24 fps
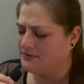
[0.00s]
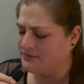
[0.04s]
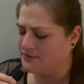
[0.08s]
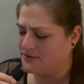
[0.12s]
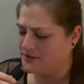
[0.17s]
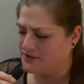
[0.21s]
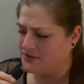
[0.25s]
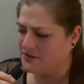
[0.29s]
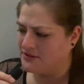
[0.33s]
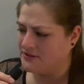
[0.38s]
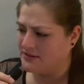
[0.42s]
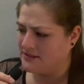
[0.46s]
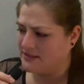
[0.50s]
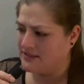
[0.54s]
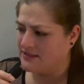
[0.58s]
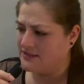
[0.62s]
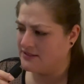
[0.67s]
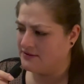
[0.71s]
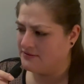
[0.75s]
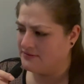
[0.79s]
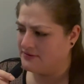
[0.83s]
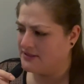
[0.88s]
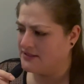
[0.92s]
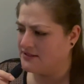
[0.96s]
watches that I did
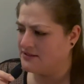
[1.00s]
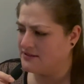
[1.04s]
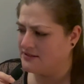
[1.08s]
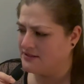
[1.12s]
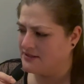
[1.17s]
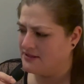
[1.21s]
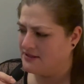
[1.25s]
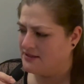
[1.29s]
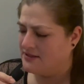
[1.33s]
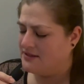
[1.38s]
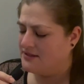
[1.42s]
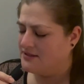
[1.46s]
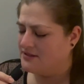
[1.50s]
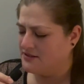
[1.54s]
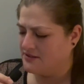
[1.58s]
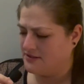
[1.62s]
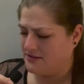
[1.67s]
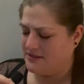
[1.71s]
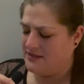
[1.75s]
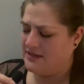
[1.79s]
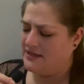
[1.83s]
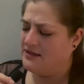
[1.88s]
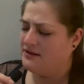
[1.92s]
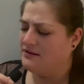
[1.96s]
of this just
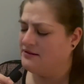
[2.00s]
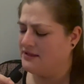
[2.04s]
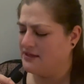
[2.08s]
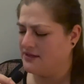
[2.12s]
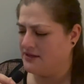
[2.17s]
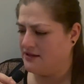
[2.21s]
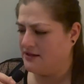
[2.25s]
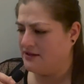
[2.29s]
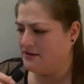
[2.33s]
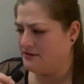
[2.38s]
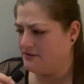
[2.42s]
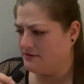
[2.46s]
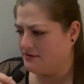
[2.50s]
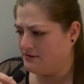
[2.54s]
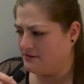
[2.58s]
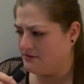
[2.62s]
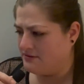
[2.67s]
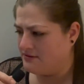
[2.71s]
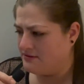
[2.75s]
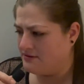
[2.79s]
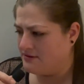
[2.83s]
now, like I